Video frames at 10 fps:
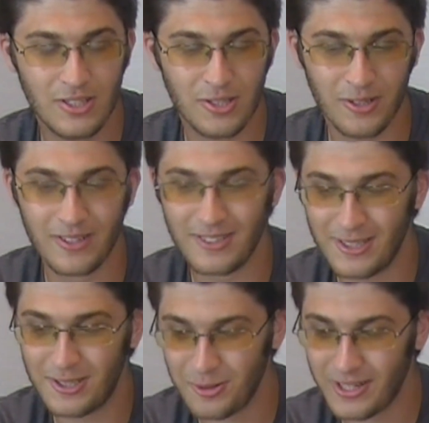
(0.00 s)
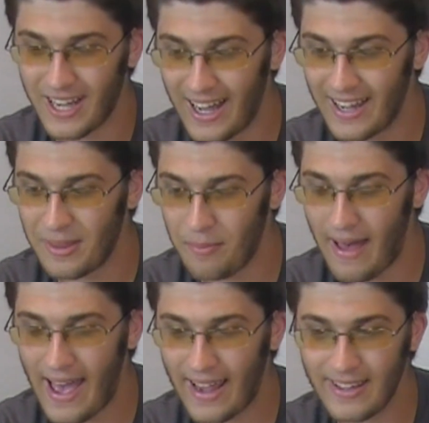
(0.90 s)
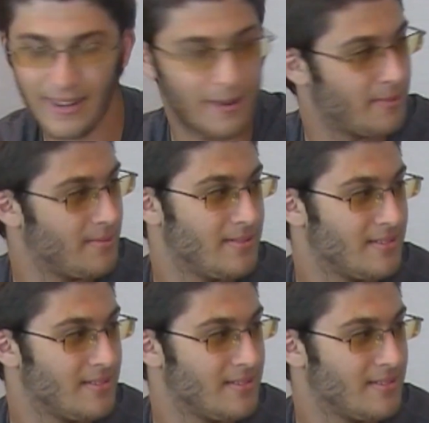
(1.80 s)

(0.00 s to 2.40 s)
Shoot a guy in the back, you know.